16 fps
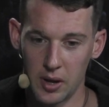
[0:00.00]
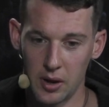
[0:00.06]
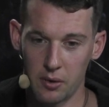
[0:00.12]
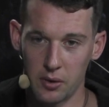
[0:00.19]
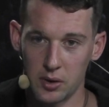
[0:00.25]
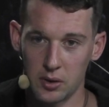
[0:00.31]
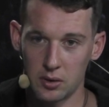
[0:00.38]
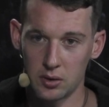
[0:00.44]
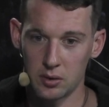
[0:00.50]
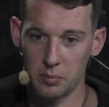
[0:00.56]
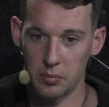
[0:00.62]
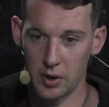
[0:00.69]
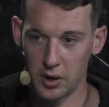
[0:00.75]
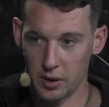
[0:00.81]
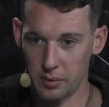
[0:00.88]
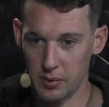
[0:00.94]
There was
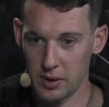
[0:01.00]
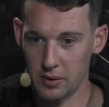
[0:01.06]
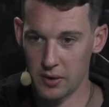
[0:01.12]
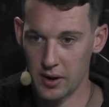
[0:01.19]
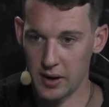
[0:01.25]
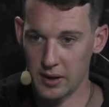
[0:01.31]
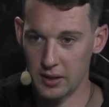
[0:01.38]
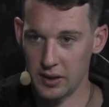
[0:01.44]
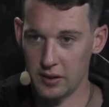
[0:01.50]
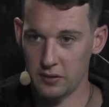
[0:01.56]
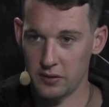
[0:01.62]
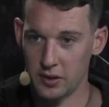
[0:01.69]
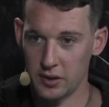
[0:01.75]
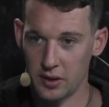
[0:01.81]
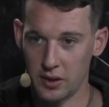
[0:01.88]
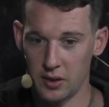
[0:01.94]
Burnaby where I
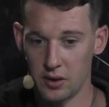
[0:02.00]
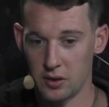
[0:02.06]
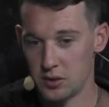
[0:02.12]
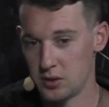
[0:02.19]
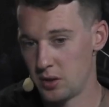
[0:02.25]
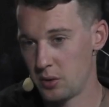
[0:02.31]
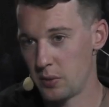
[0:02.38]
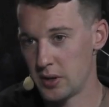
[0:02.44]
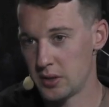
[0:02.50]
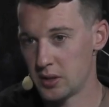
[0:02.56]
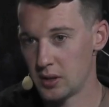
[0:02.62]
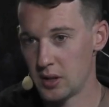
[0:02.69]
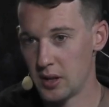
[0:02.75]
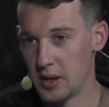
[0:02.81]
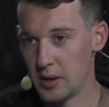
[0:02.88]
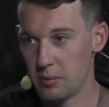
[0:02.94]
lived, and then there was the Winter
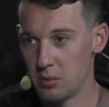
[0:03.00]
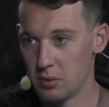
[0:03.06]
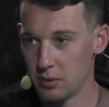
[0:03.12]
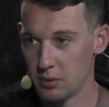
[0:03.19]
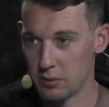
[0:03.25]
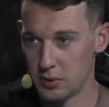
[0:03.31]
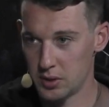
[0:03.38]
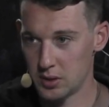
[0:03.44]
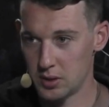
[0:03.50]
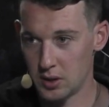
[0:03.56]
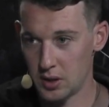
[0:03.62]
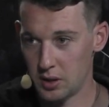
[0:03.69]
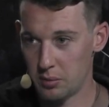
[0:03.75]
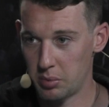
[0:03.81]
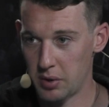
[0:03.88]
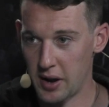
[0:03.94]
Club, which is a
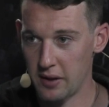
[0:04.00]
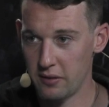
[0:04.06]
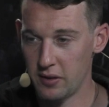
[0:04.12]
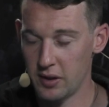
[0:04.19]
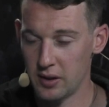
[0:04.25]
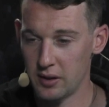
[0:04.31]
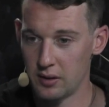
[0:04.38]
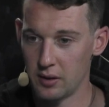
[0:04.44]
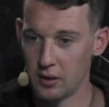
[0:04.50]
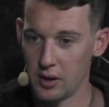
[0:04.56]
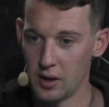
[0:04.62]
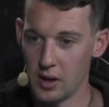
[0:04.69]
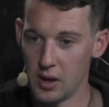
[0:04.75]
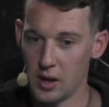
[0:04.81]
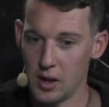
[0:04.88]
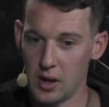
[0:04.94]
little private
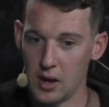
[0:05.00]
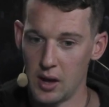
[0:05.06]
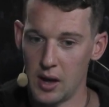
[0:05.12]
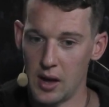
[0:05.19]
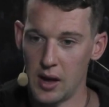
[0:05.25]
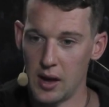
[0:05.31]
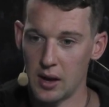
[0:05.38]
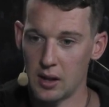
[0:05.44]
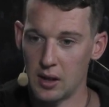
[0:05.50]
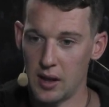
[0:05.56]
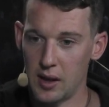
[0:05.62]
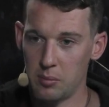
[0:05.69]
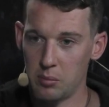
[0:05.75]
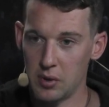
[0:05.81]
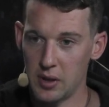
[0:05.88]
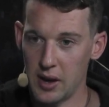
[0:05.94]

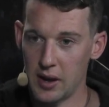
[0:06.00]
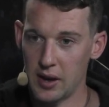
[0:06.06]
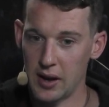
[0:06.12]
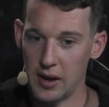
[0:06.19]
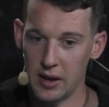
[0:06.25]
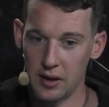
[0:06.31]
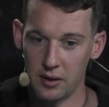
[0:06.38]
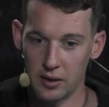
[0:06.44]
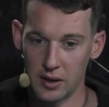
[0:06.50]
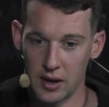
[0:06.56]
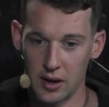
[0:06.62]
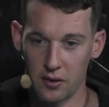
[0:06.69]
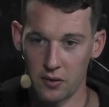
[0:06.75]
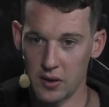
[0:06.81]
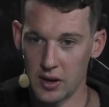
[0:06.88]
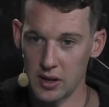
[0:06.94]
club, but that had
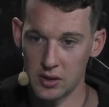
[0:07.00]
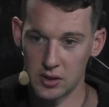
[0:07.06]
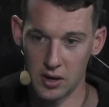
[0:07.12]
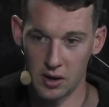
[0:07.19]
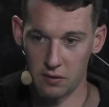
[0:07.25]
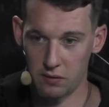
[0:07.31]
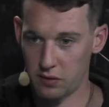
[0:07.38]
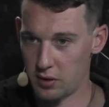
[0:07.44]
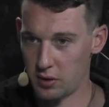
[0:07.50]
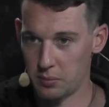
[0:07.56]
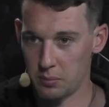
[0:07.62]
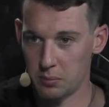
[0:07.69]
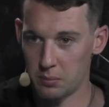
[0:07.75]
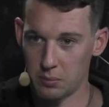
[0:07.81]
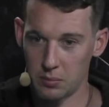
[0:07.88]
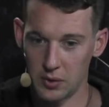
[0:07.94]
kind of kids come
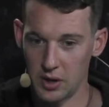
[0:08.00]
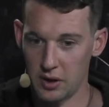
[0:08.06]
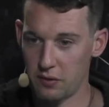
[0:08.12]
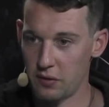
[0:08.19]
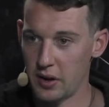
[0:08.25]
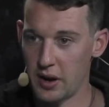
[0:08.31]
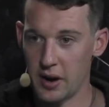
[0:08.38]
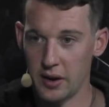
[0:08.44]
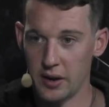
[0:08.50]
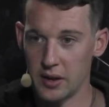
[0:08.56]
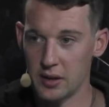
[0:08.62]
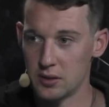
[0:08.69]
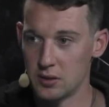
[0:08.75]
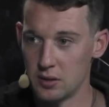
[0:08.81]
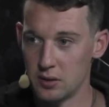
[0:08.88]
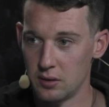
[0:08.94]
from different
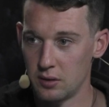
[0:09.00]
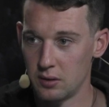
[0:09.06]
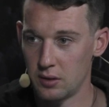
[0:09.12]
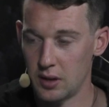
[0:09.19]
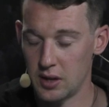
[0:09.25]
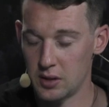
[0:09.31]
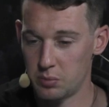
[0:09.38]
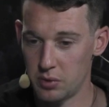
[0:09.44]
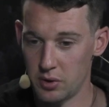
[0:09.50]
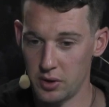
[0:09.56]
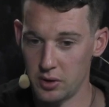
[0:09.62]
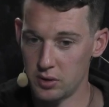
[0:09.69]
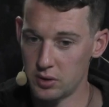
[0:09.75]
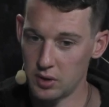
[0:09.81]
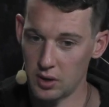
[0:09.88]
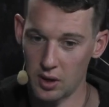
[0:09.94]
areas, and it's
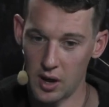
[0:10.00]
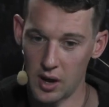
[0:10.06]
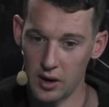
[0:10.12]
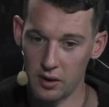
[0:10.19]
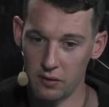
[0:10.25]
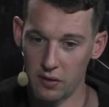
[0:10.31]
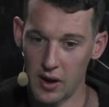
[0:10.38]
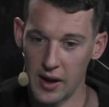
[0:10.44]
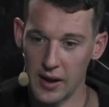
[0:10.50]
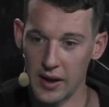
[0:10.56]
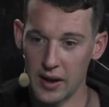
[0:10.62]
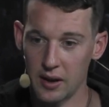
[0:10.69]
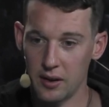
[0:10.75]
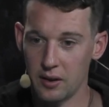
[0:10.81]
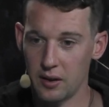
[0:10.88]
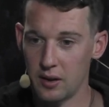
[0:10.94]
produced a lot of
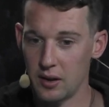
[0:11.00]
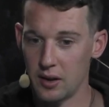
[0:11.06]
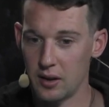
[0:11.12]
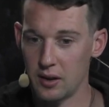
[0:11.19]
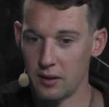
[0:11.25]
high-end